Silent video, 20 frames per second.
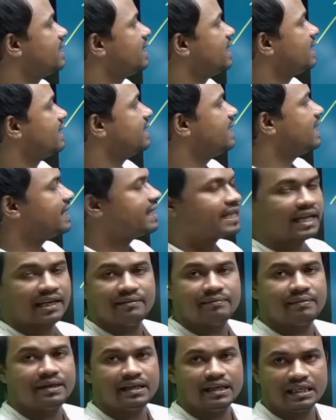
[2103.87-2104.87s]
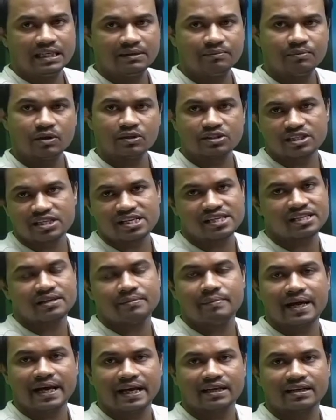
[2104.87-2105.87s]
that can be deposited in the
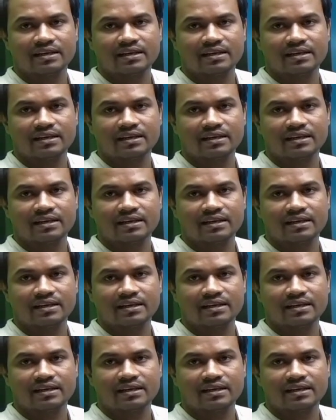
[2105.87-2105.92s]
bank.